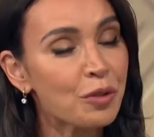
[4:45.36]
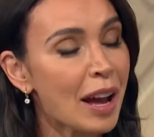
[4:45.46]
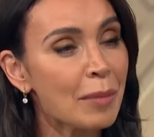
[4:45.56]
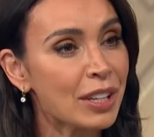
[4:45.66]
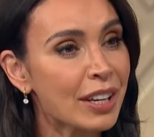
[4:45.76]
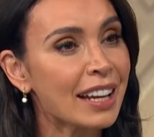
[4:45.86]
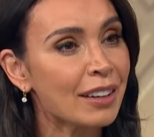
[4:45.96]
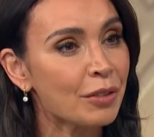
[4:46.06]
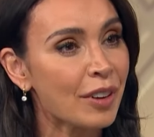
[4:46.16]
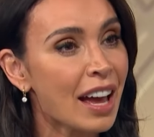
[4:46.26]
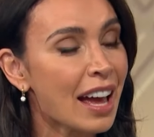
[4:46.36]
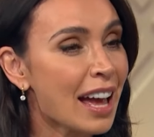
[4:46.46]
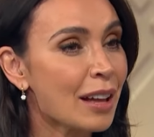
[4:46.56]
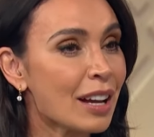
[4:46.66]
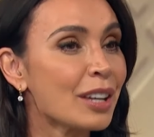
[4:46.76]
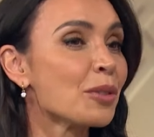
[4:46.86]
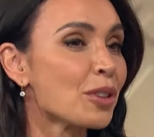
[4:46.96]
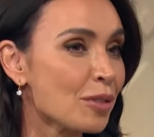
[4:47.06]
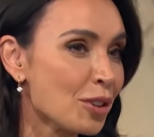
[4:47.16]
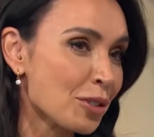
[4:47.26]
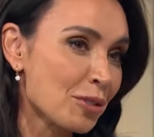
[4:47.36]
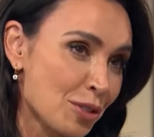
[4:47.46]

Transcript: family, you kind of, I know that your